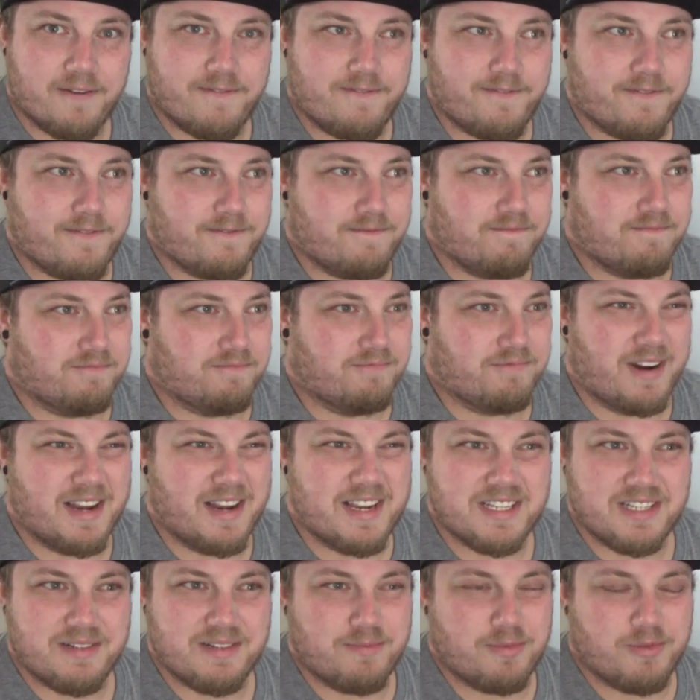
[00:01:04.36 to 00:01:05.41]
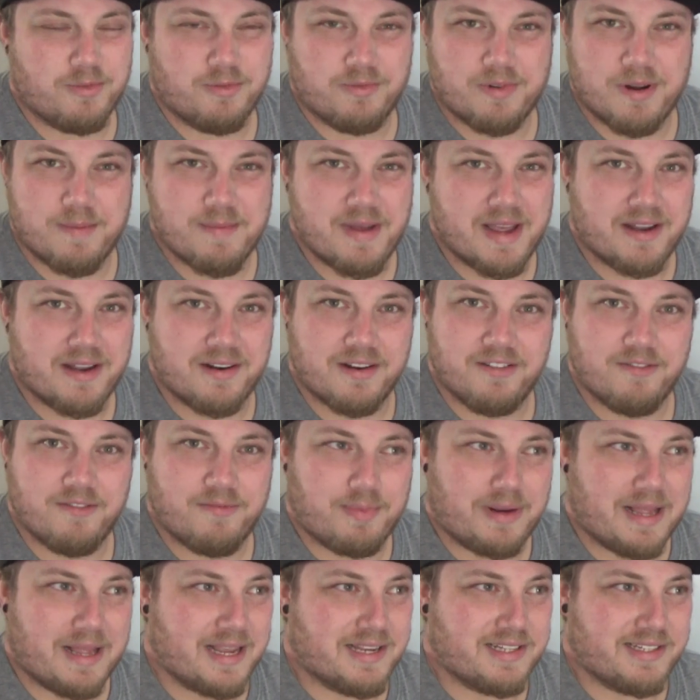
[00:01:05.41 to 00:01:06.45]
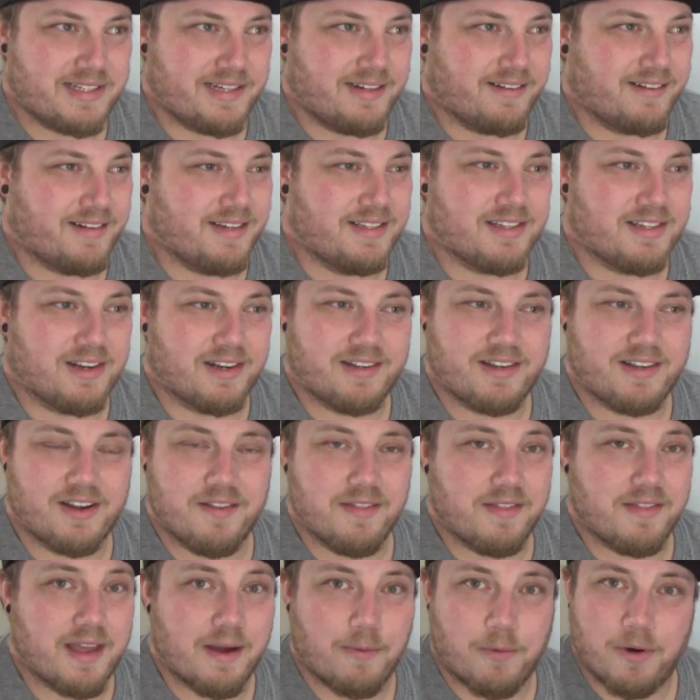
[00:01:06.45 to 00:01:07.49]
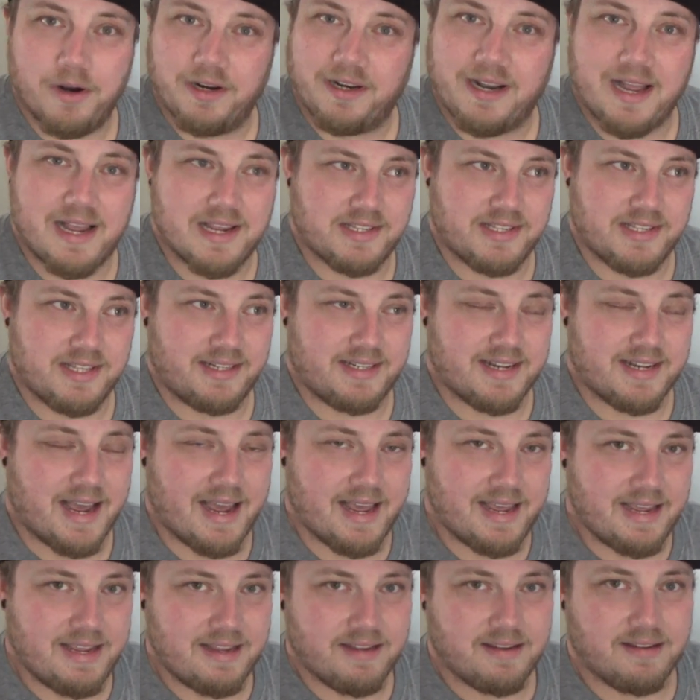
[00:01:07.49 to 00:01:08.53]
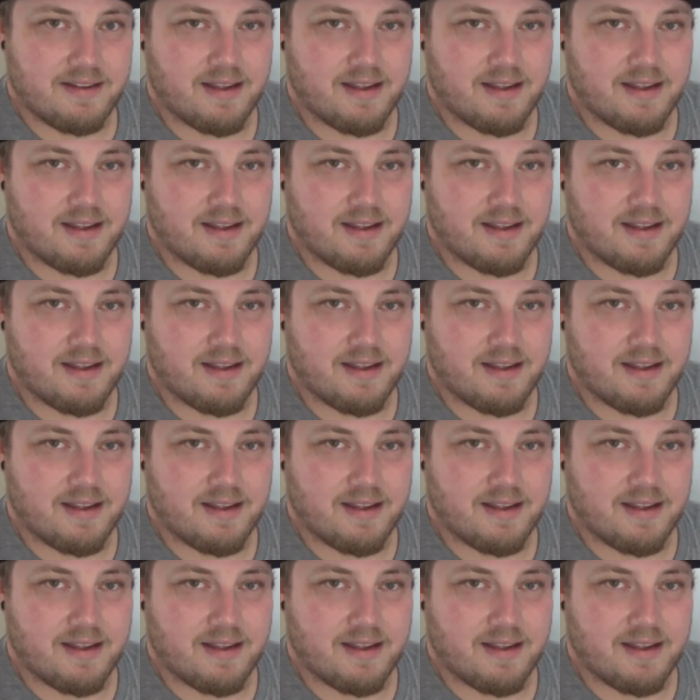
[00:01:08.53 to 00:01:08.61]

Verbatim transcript: a reasonable amount of Black Series. They won't last the day.